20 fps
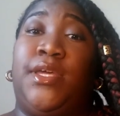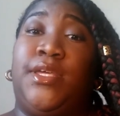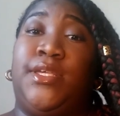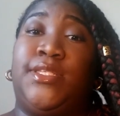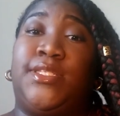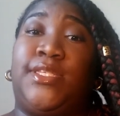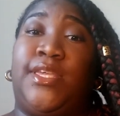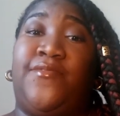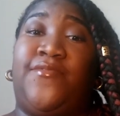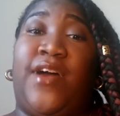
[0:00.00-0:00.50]

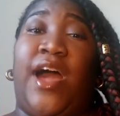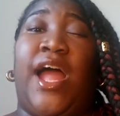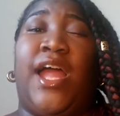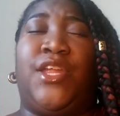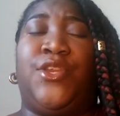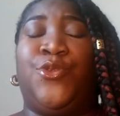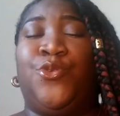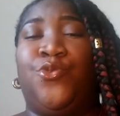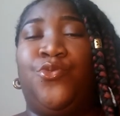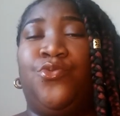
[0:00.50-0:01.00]
is if
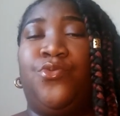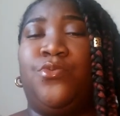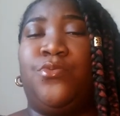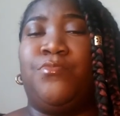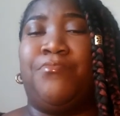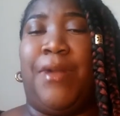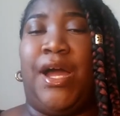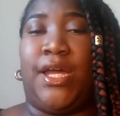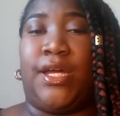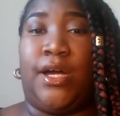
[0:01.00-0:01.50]
I
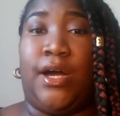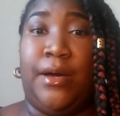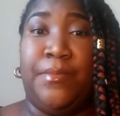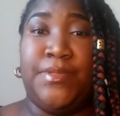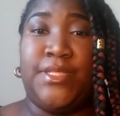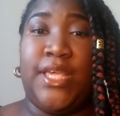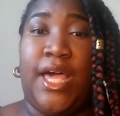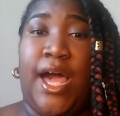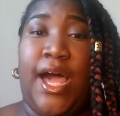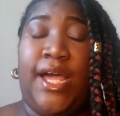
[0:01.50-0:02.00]
knew my
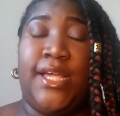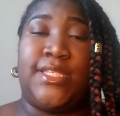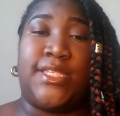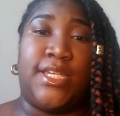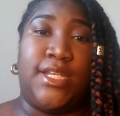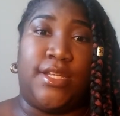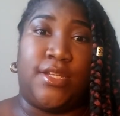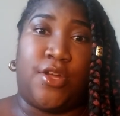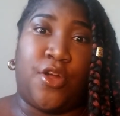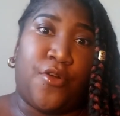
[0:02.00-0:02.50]
cup size,
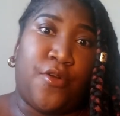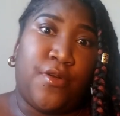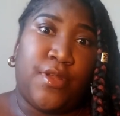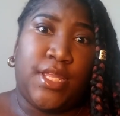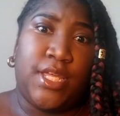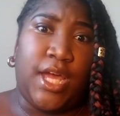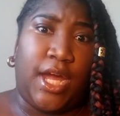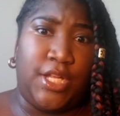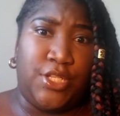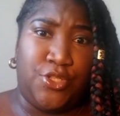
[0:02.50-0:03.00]
and
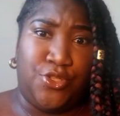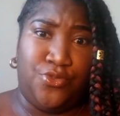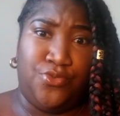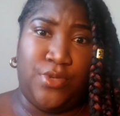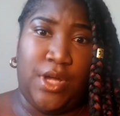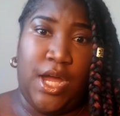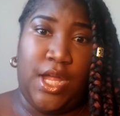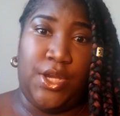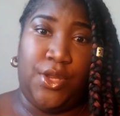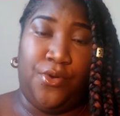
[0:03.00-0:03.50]
currently I
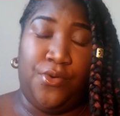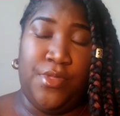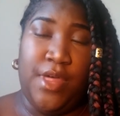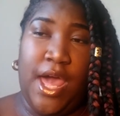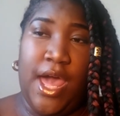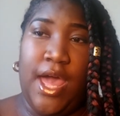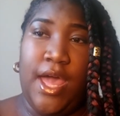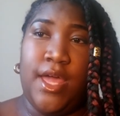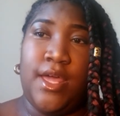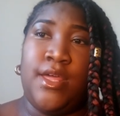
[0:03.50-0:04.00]
do not know
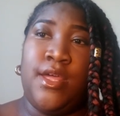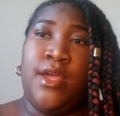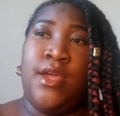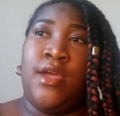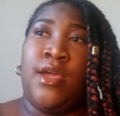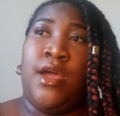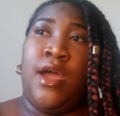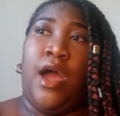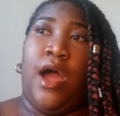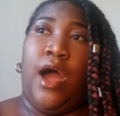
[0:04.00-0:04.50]
that.
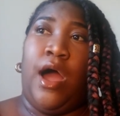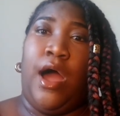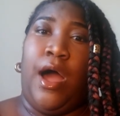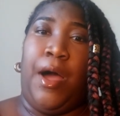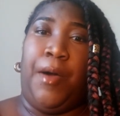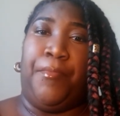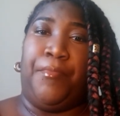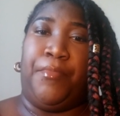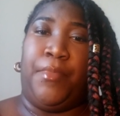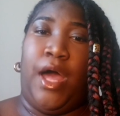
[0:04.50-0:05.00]

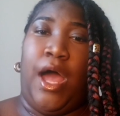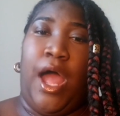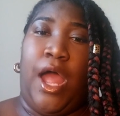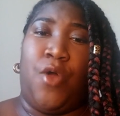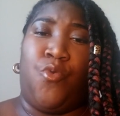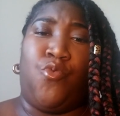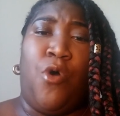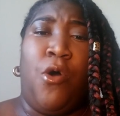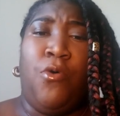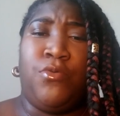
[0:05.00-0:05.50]

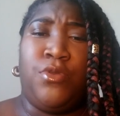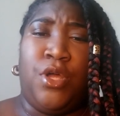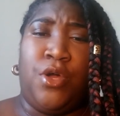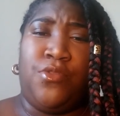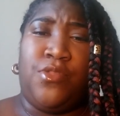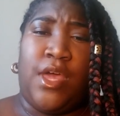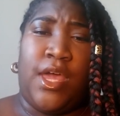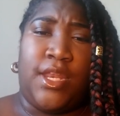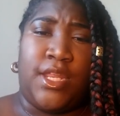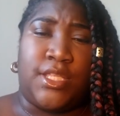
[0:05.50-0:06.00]
I won't
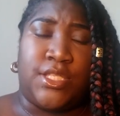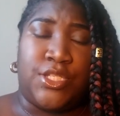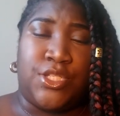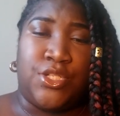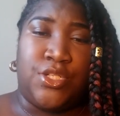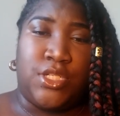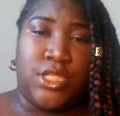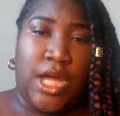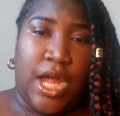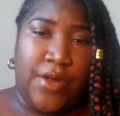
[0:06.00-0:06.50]
know that
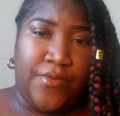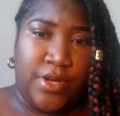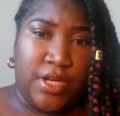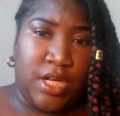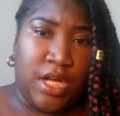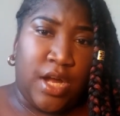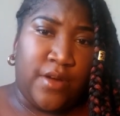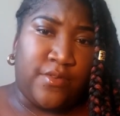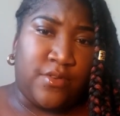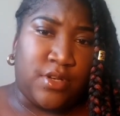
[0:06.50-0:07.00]
until I
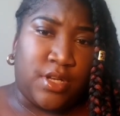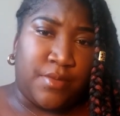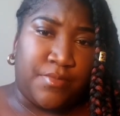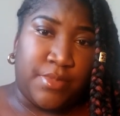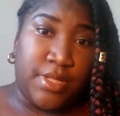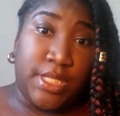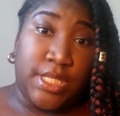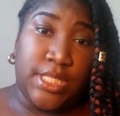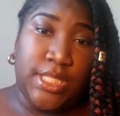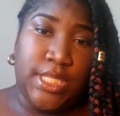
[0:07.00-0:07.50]
recover
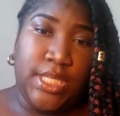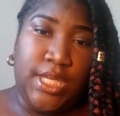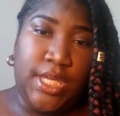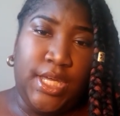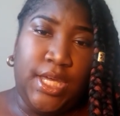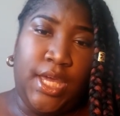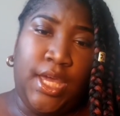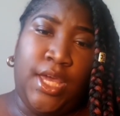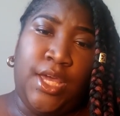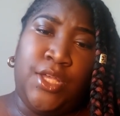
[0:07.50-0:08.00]

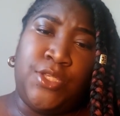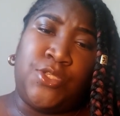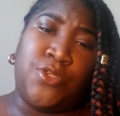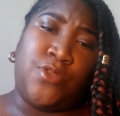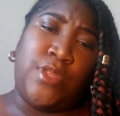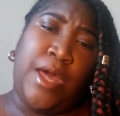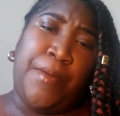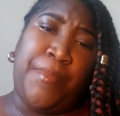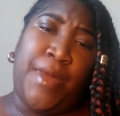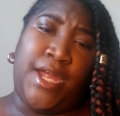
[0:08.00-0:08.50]
completely,
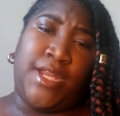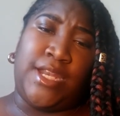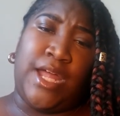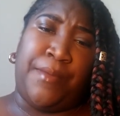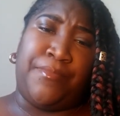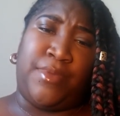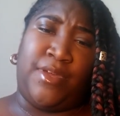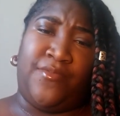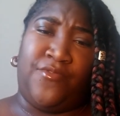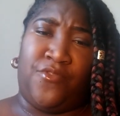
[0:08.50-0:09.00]
so that might
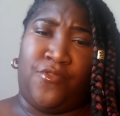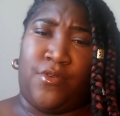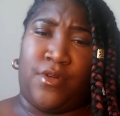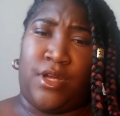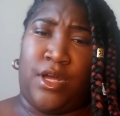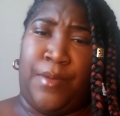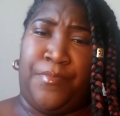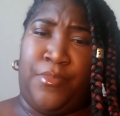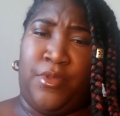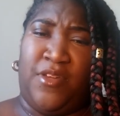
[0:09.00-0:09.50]
not be for
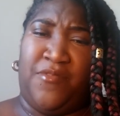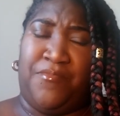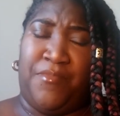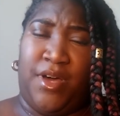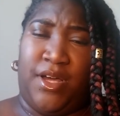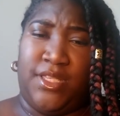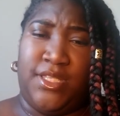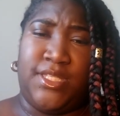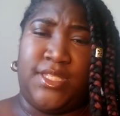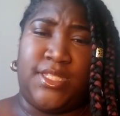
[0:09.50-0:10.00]
a couple of
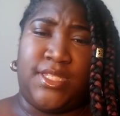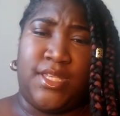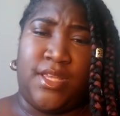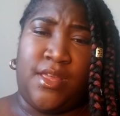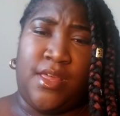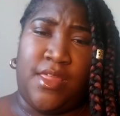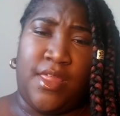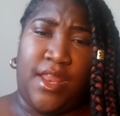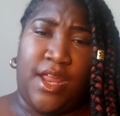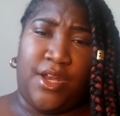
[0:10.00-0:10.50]
months
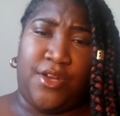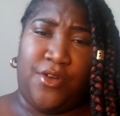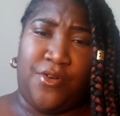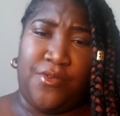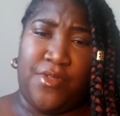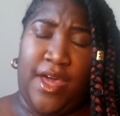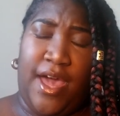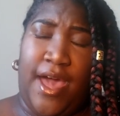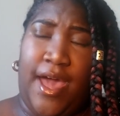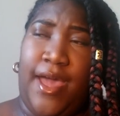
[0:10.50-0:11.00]
that I
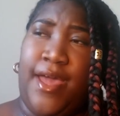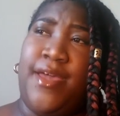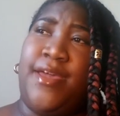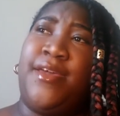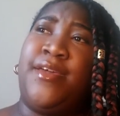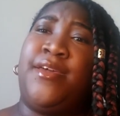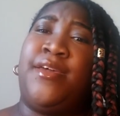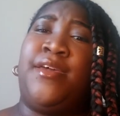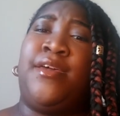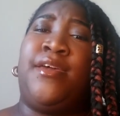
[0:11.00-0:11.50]
know that.
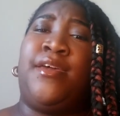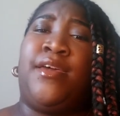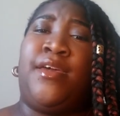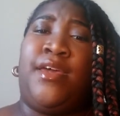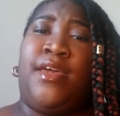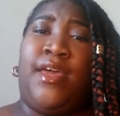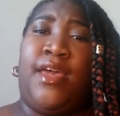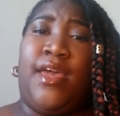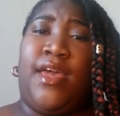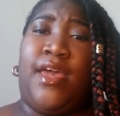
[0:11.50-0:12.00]

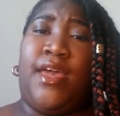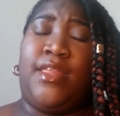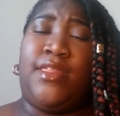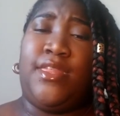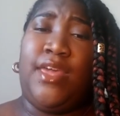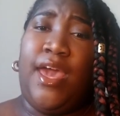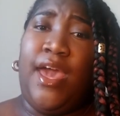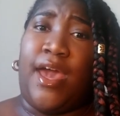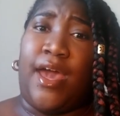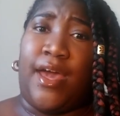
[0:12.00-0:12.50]

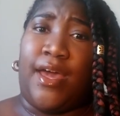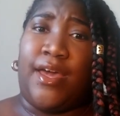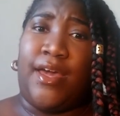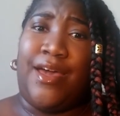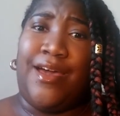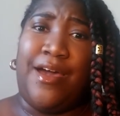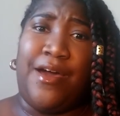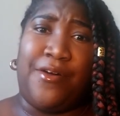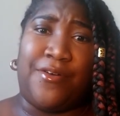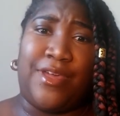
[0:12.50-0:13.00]
And yeah,
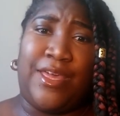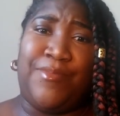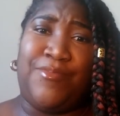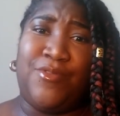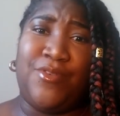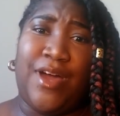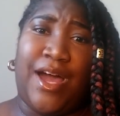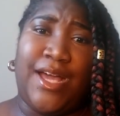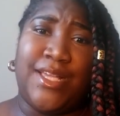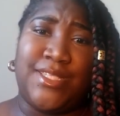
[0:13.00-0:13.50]
I'll
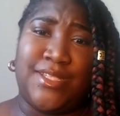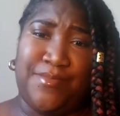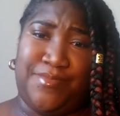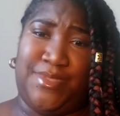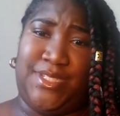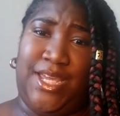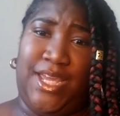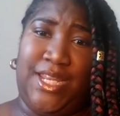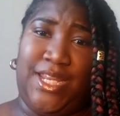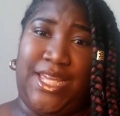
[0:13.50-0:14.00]
keep you guys
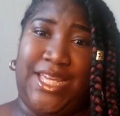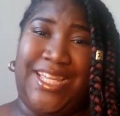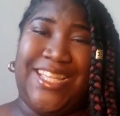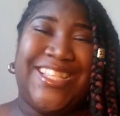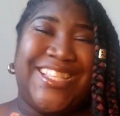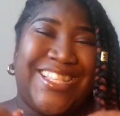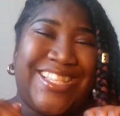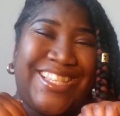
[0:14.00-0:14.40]
updated.